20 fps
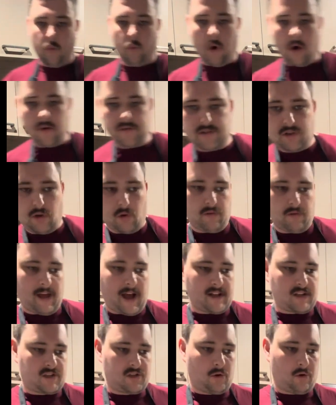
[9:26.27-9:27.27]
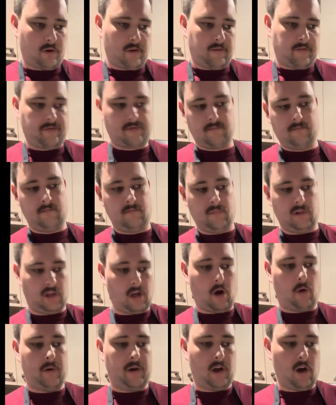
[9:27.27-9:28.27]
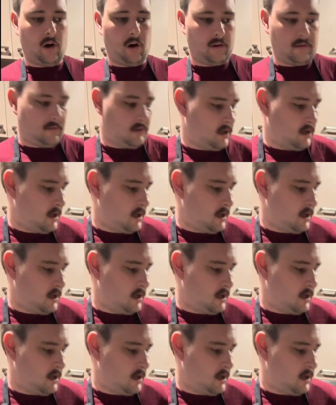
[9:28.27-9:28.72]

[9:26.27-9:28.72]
whilst all that sort of going on,